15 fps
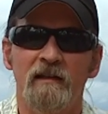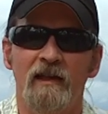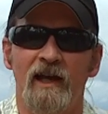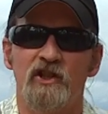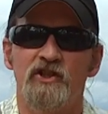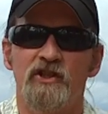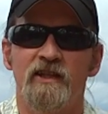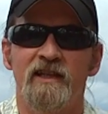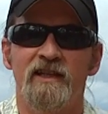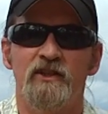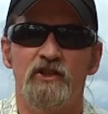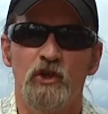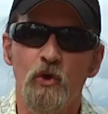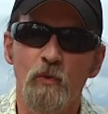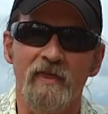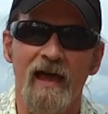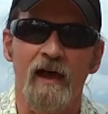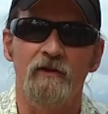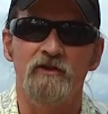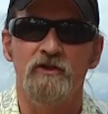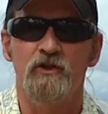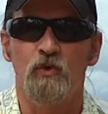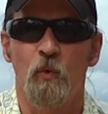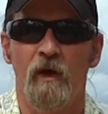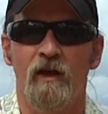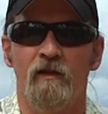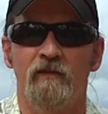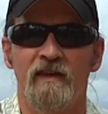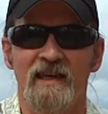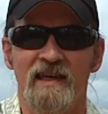election in
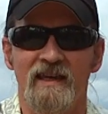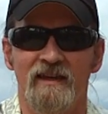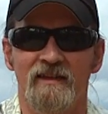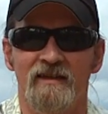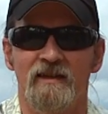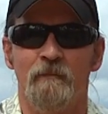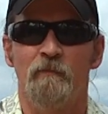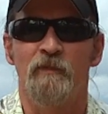2012 is,